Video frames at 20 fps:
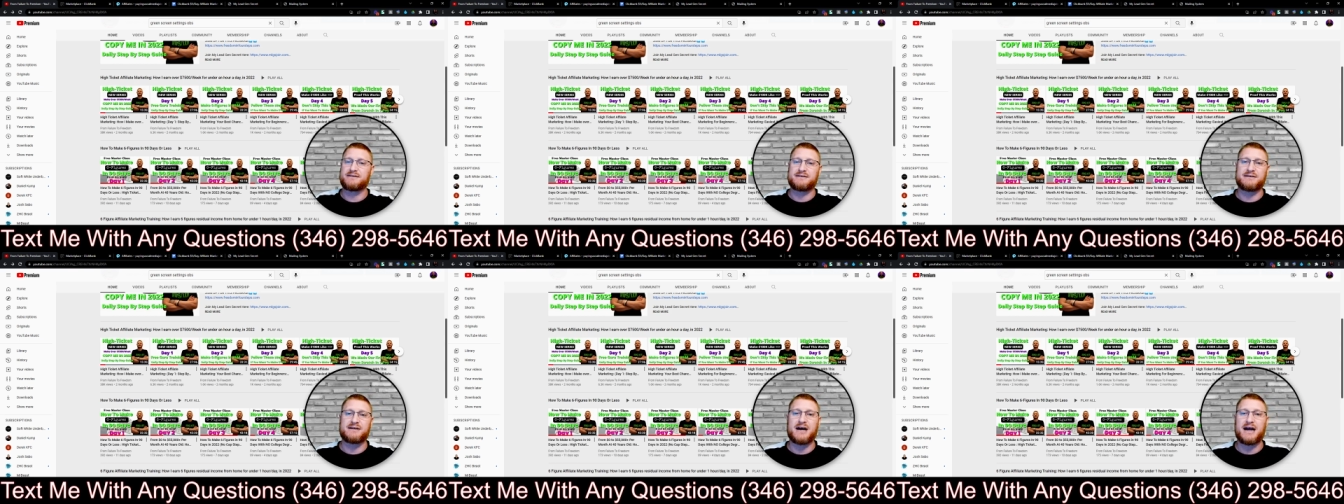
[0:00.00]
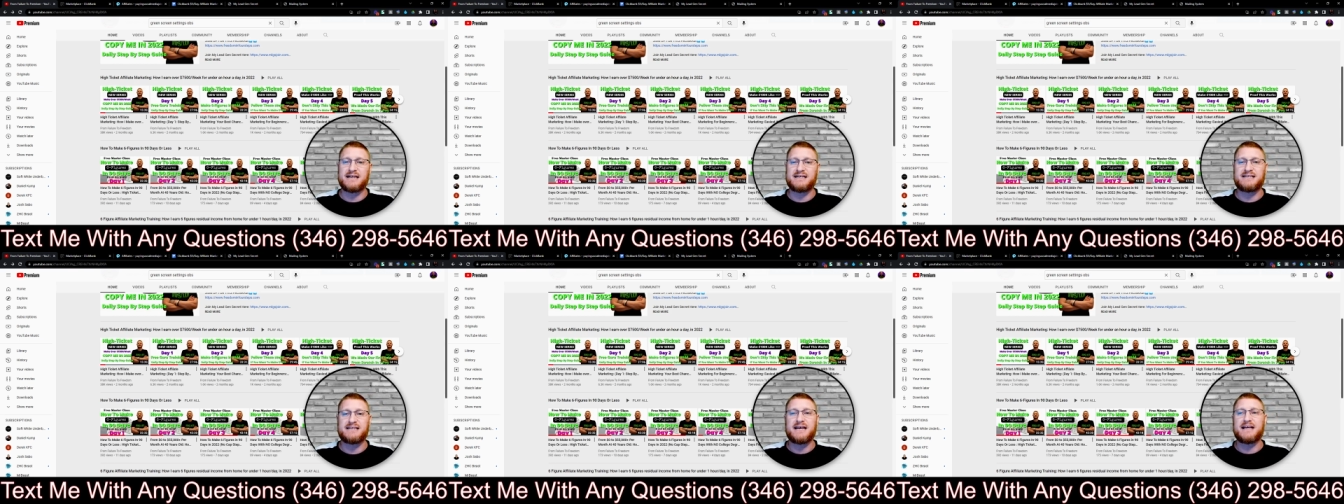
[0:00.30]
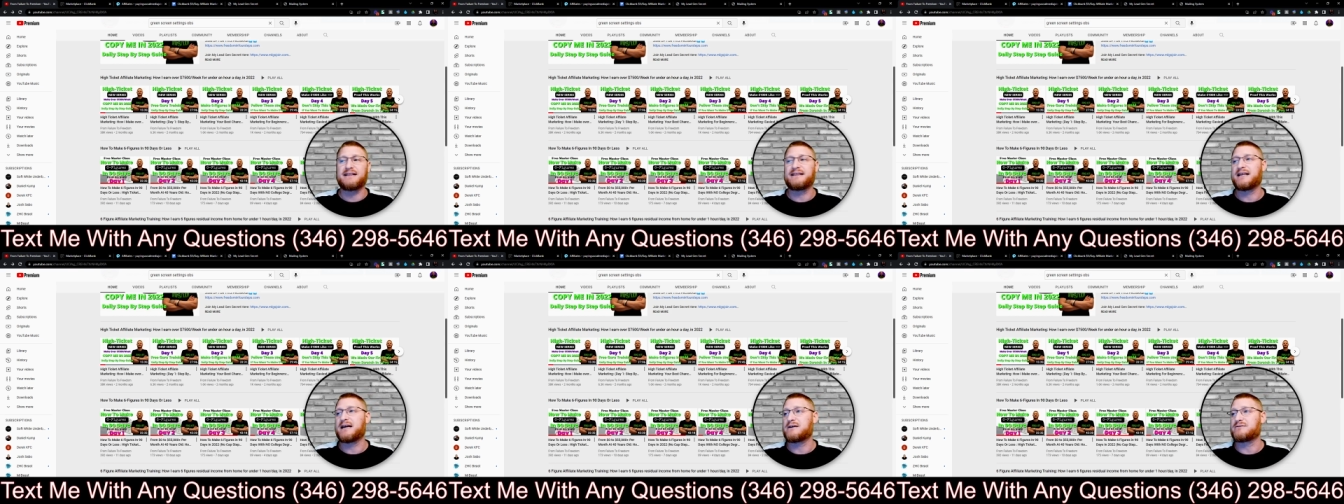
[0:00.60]

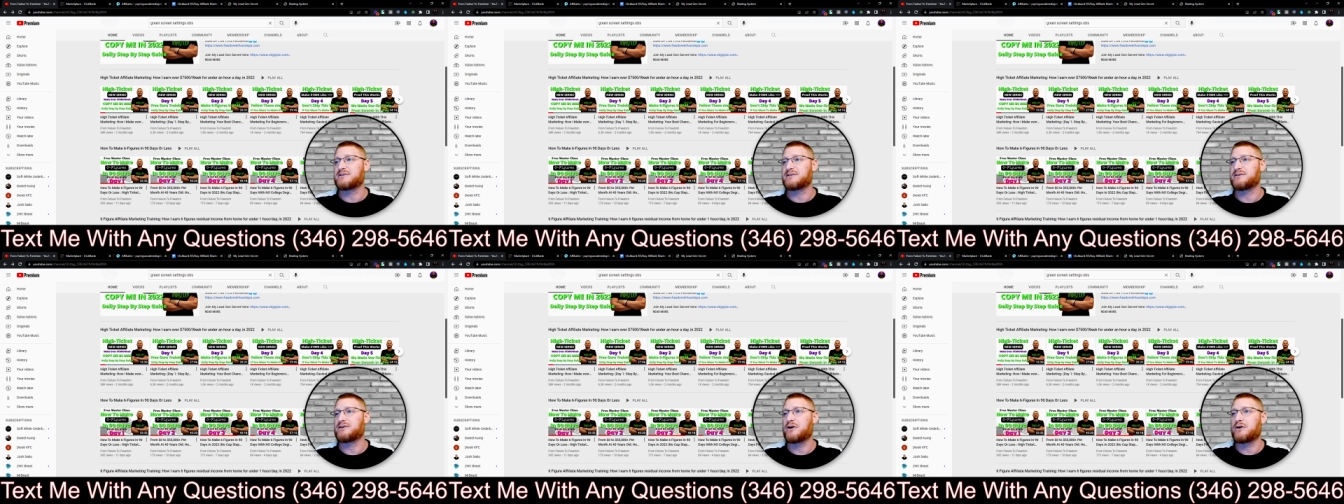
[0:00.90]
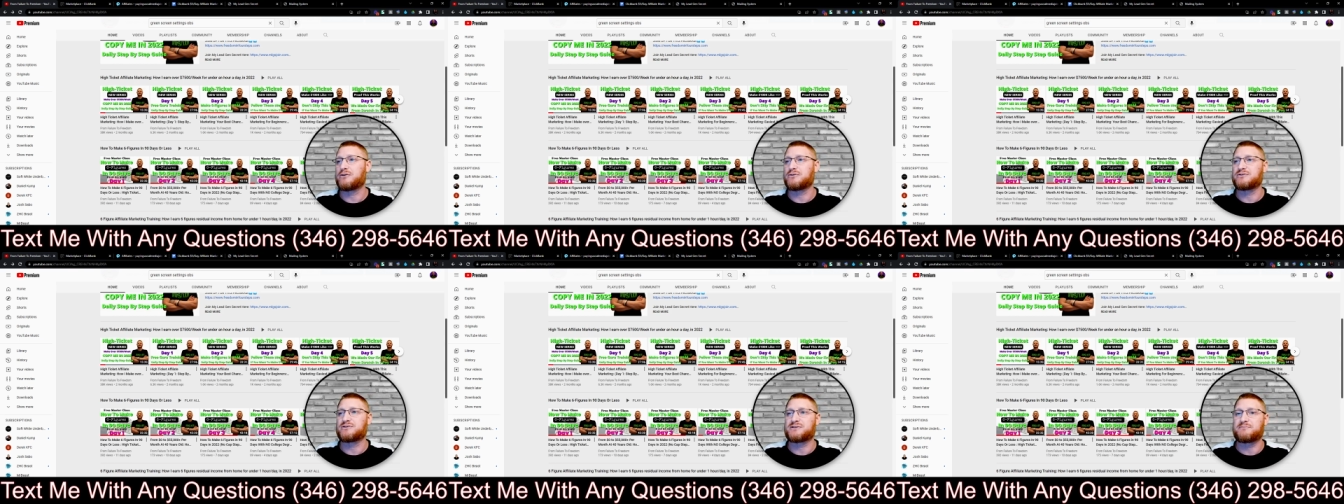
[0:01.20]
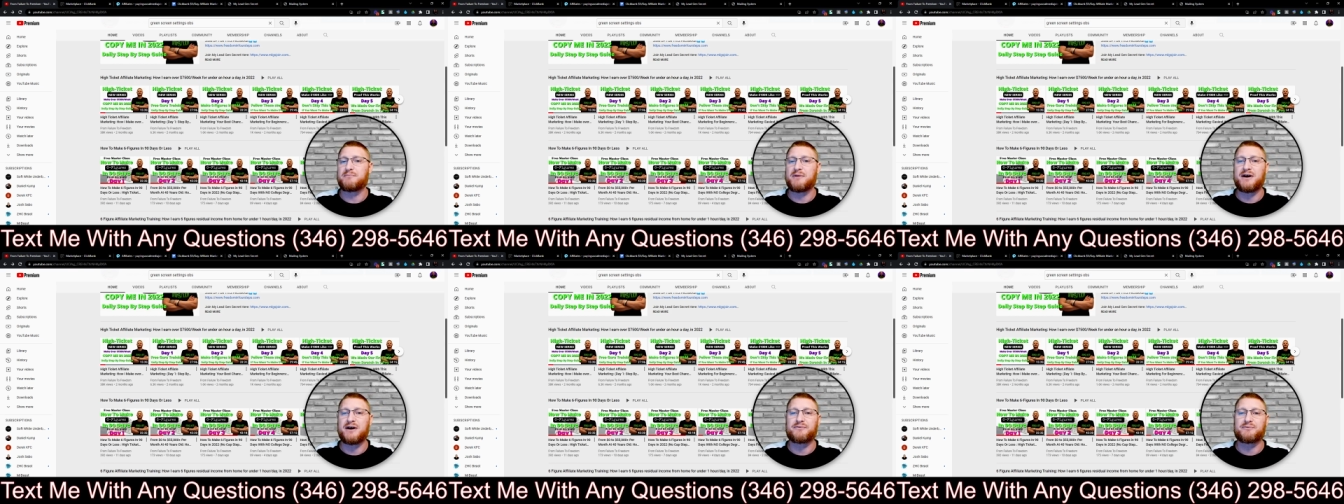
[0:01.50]
$9,000-$10,000 a
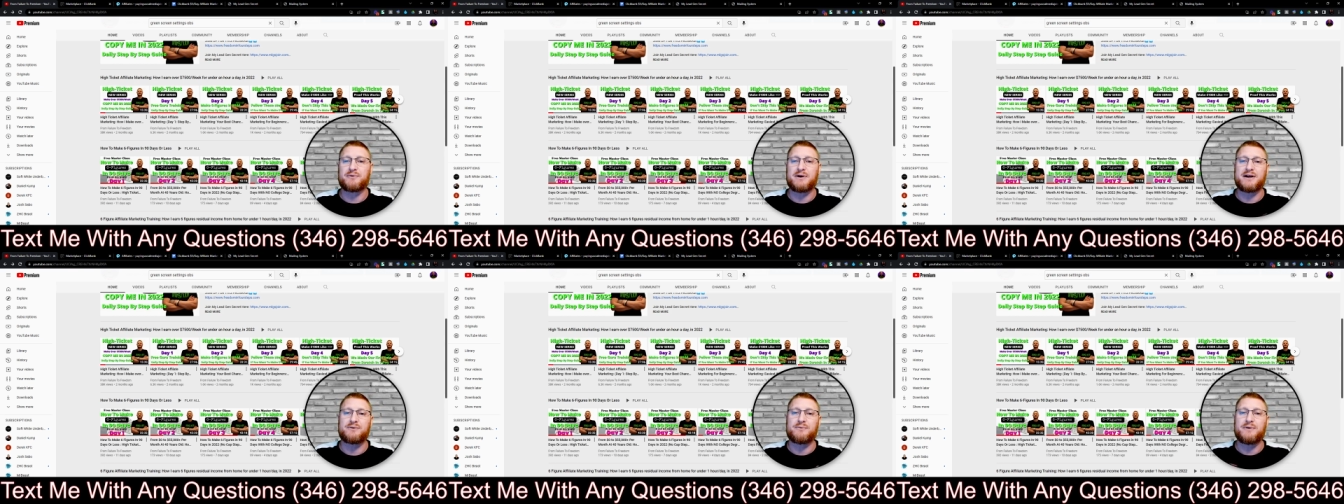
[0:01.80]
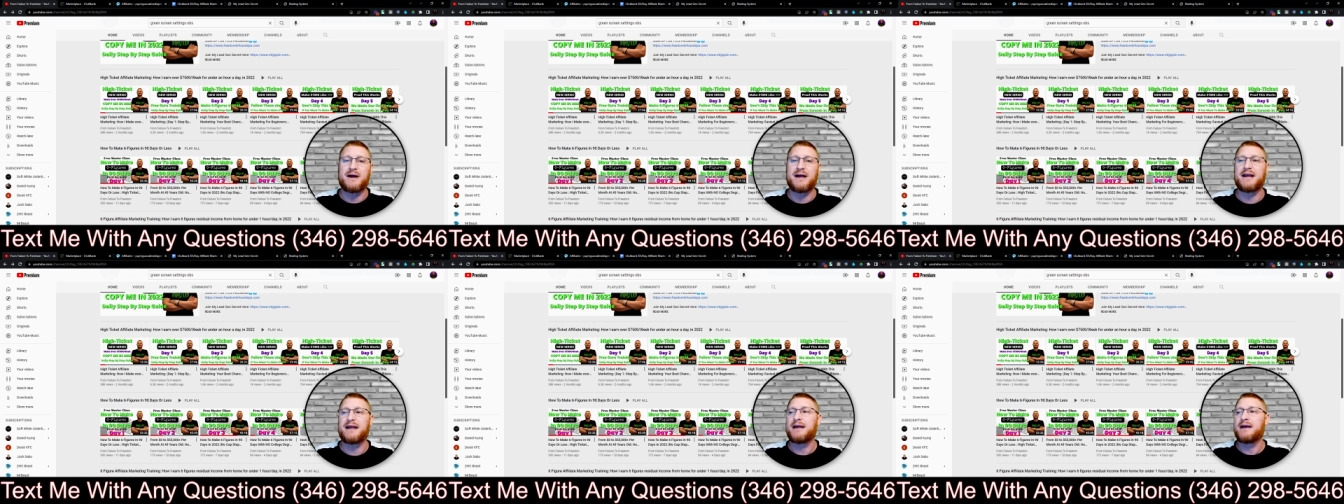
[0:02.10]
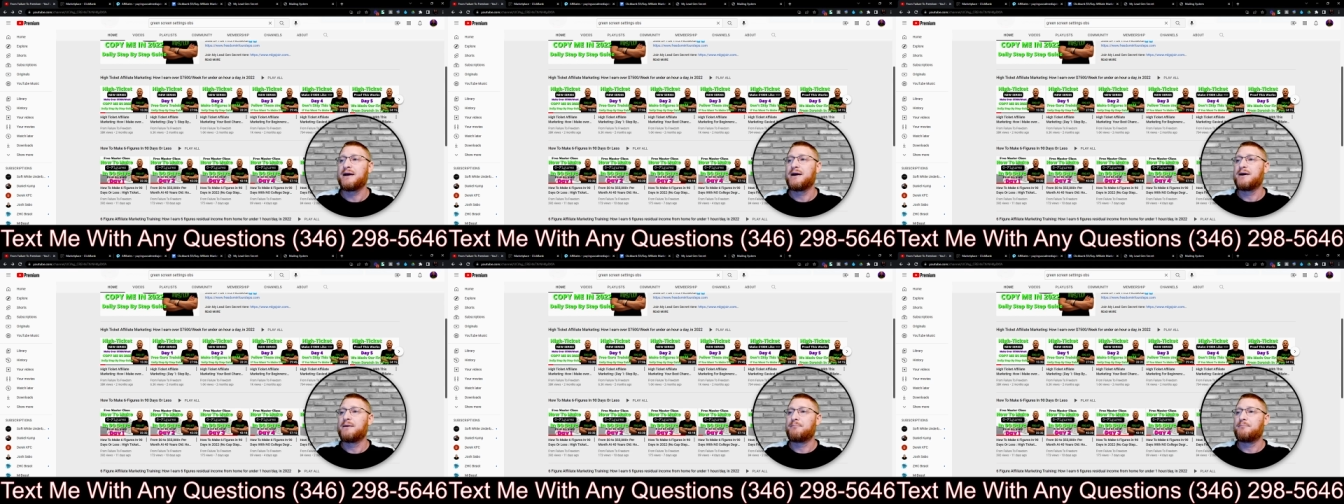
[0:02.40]
month right away,
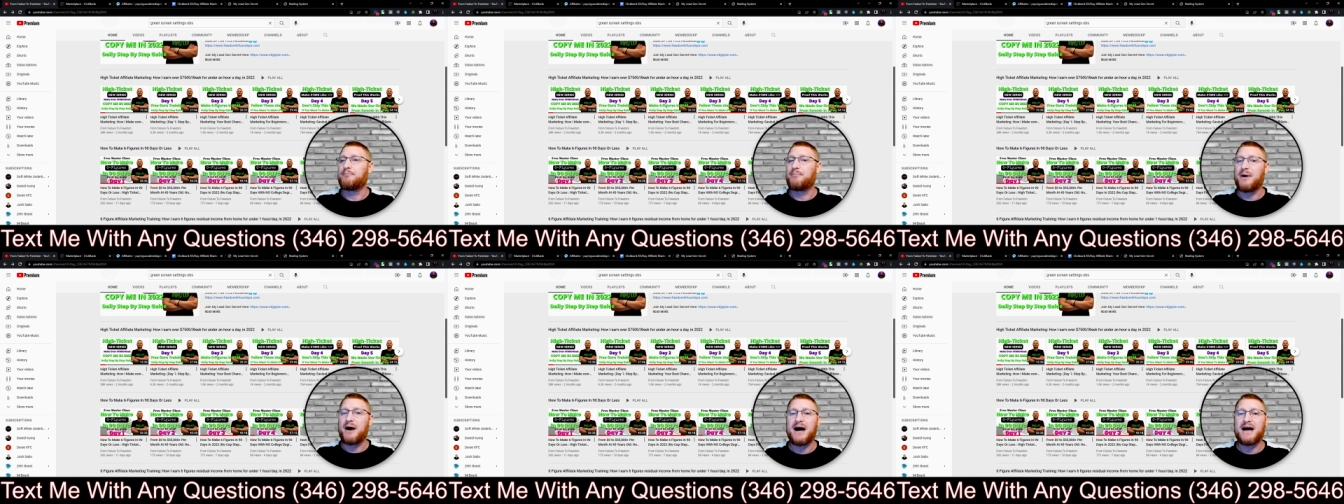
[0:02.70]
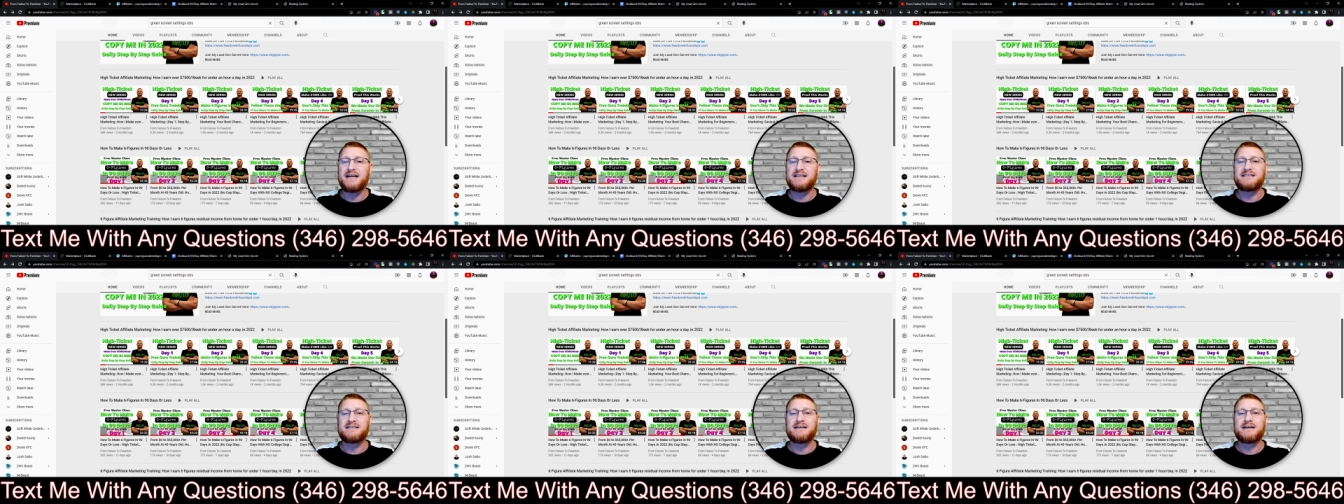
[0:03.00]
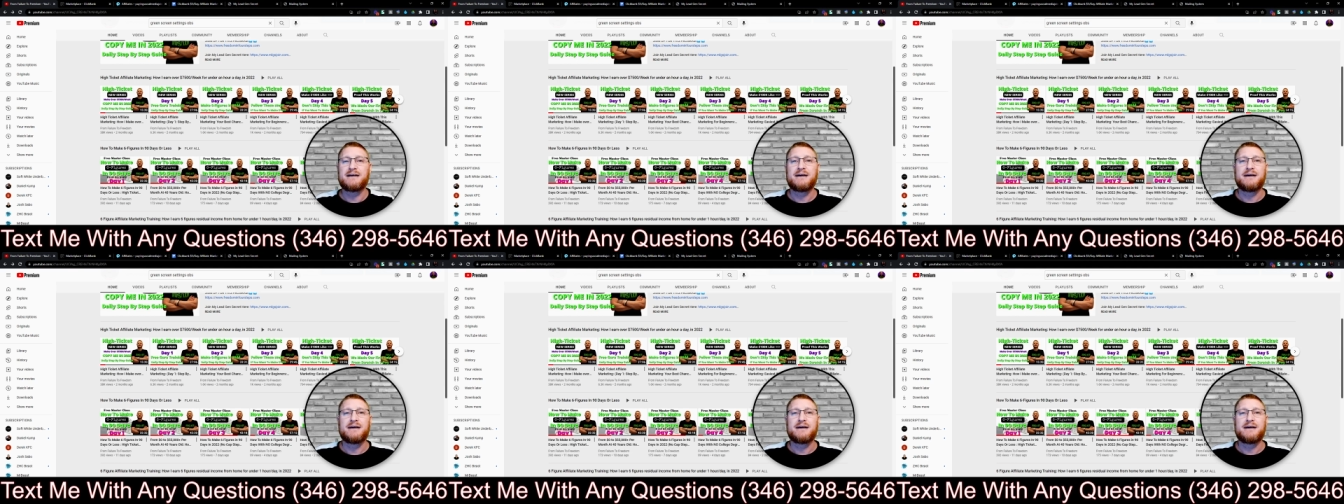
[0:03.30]
but